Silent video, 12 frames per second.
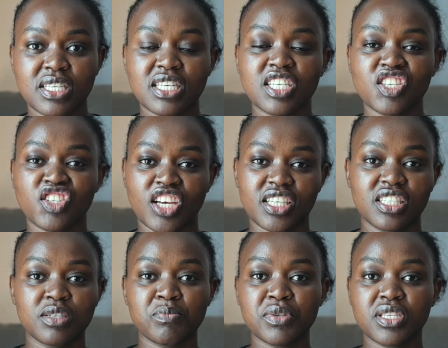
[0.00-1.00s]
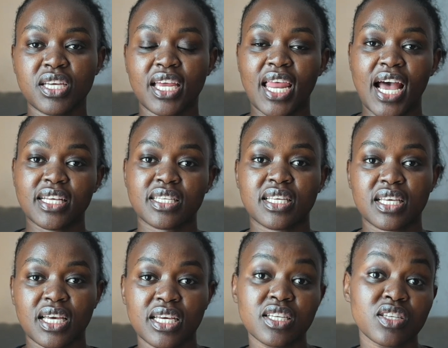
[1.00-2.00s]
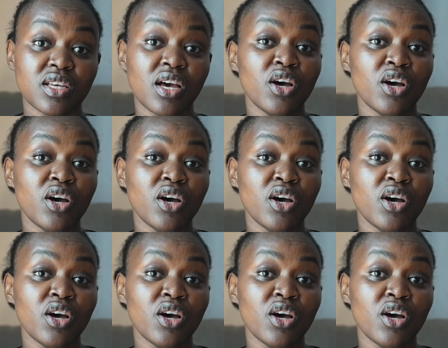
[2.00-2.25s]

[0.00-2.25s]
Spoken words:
it in ChatGPT, and ask it